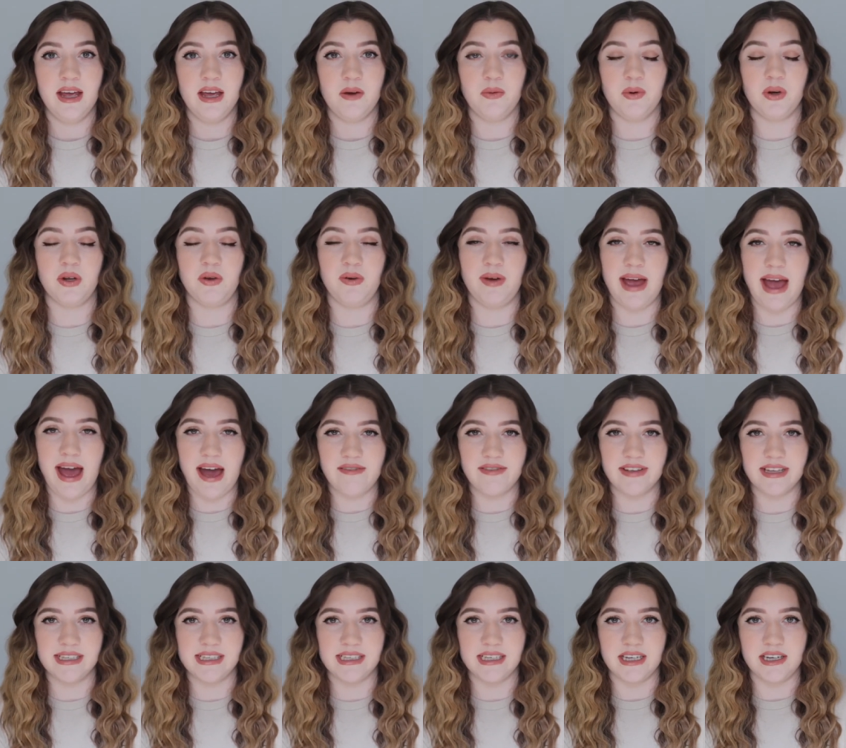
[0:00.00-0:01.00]
when you
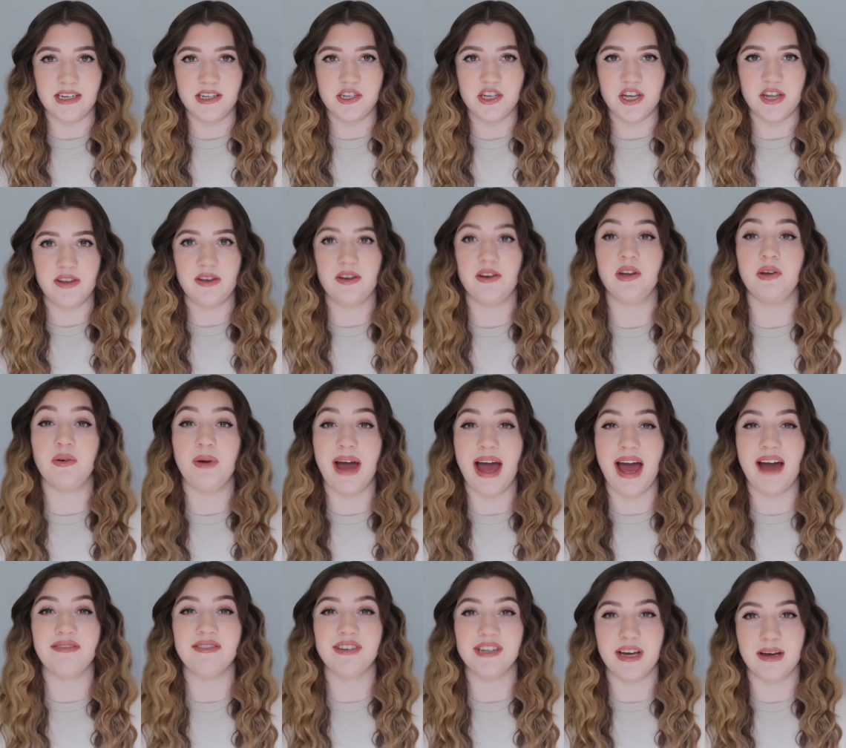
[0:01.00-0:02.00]
haven't seen each other and you
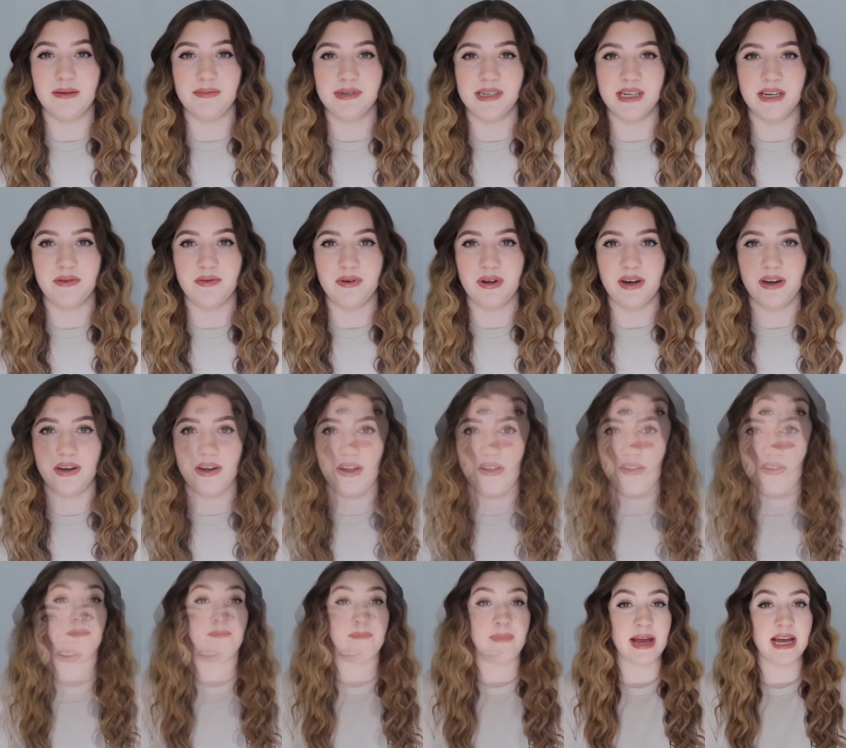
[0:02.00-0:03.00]
have to update one
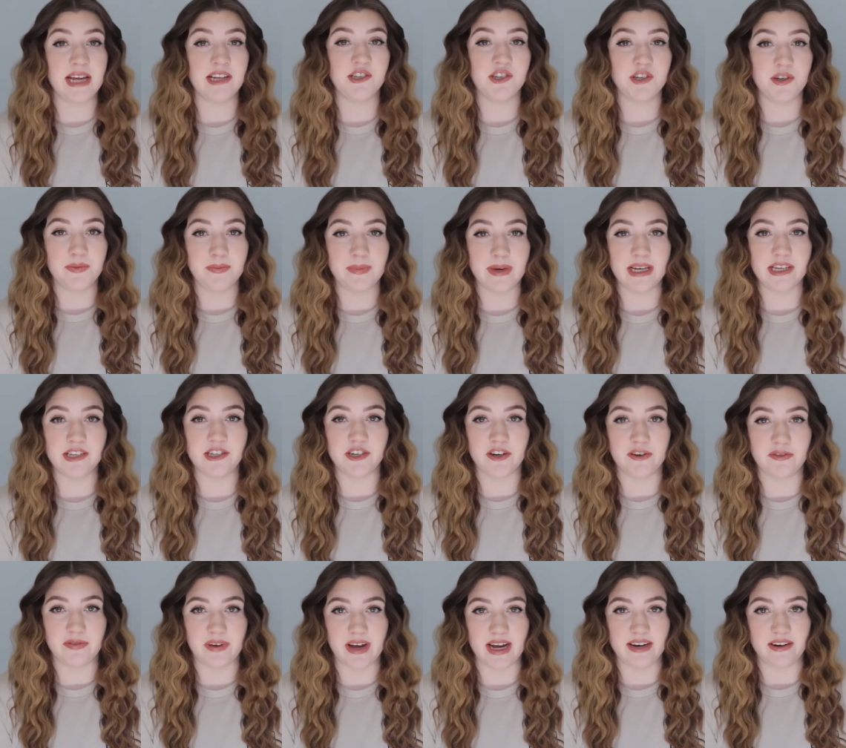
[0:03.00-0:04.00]
another. Major, major
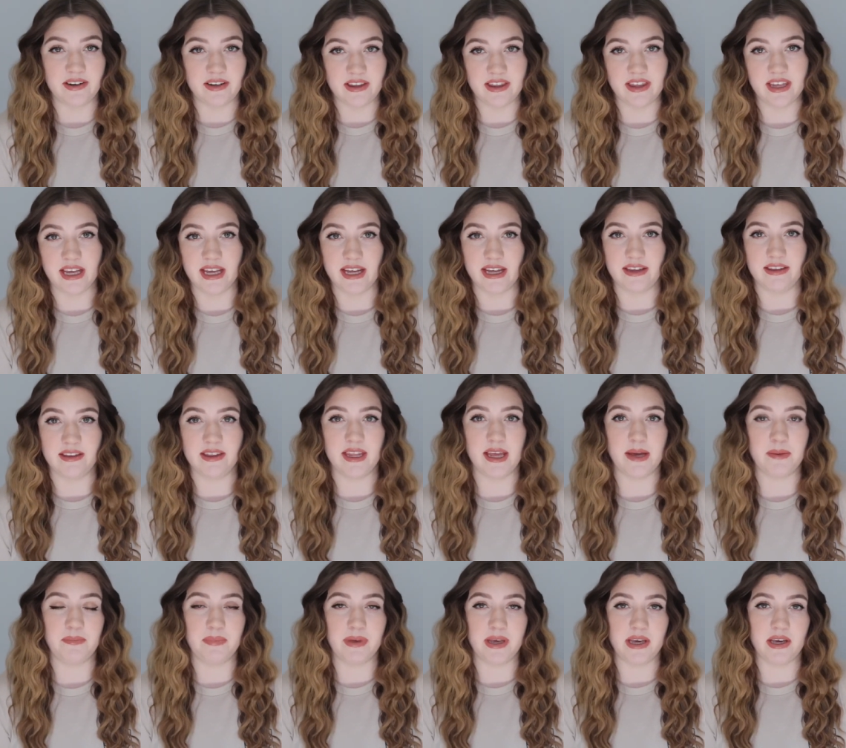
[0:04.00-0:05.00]
final thing
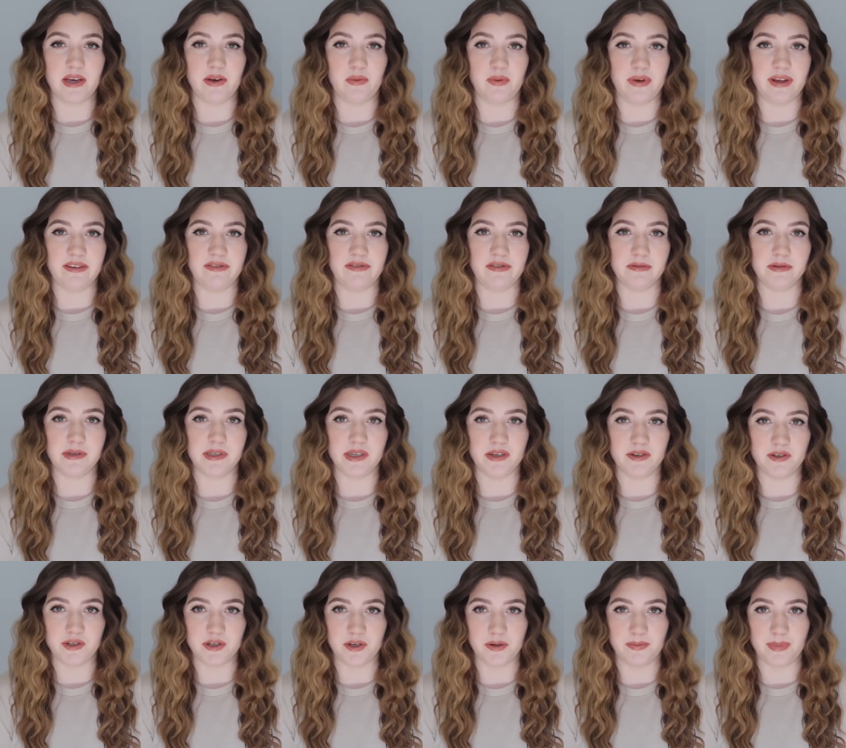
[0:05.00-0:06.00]
that being away from
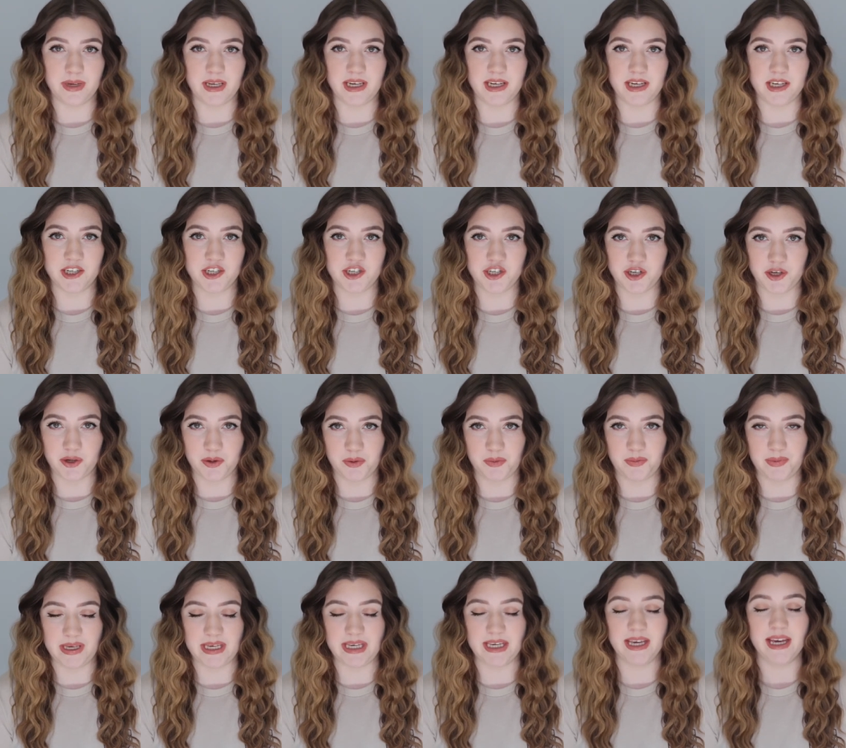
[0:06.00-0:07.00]
social media showed
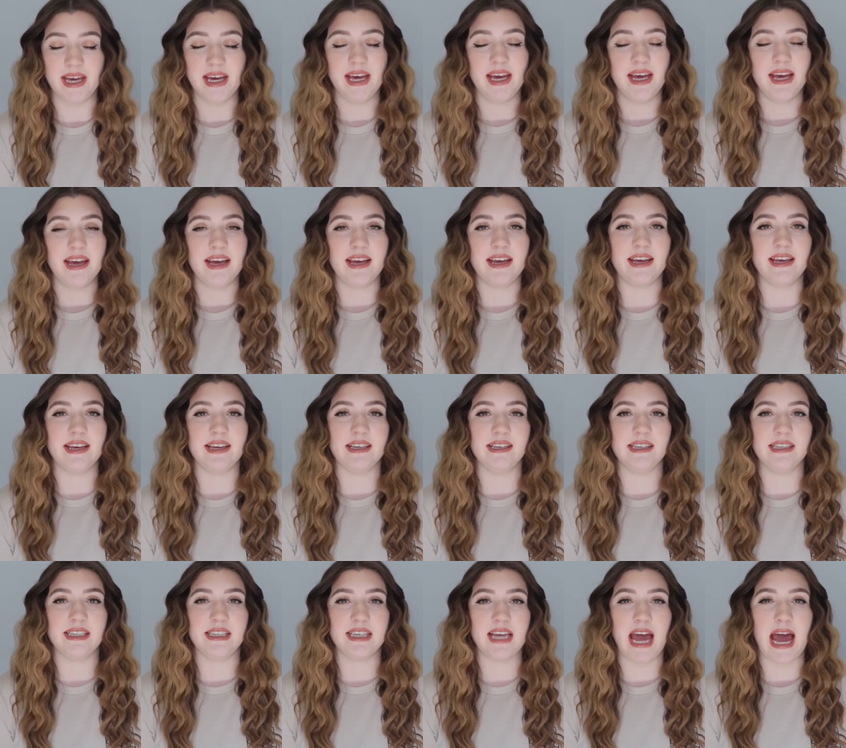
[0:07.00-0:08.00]
me
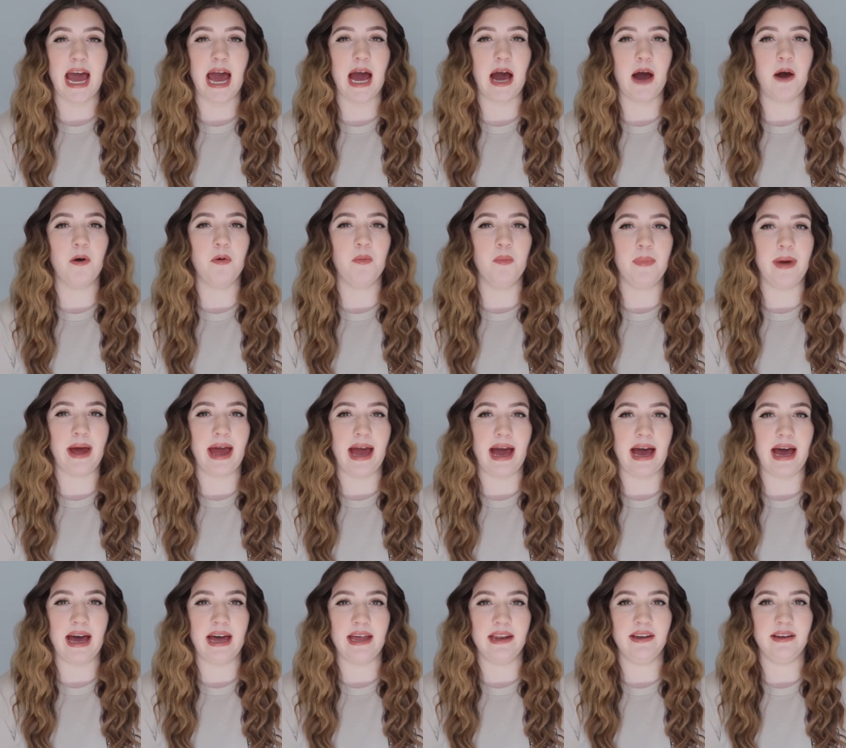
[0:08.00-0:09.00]
is how
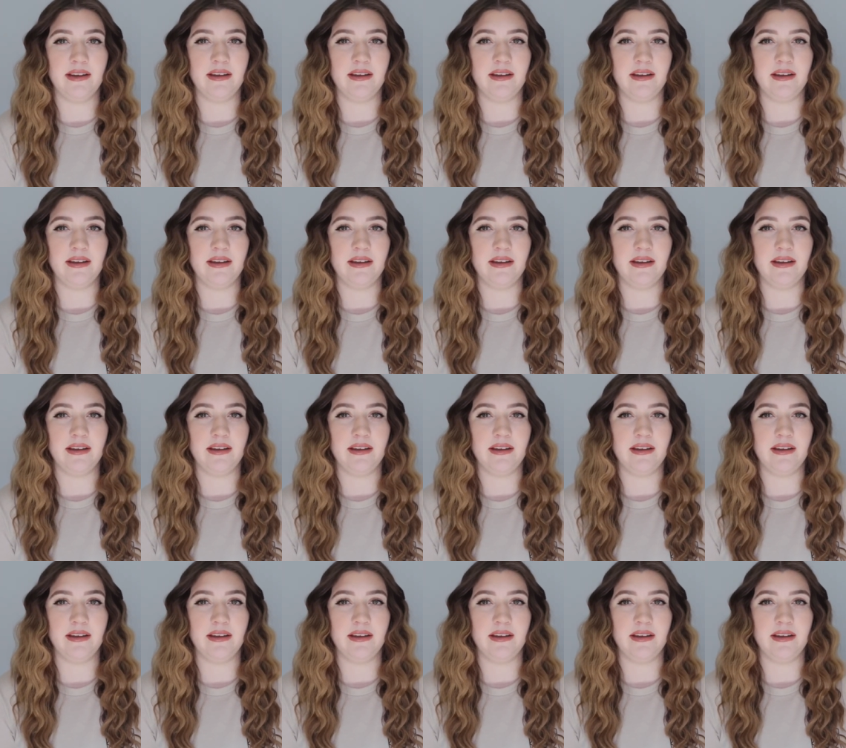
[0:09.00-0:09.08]
bad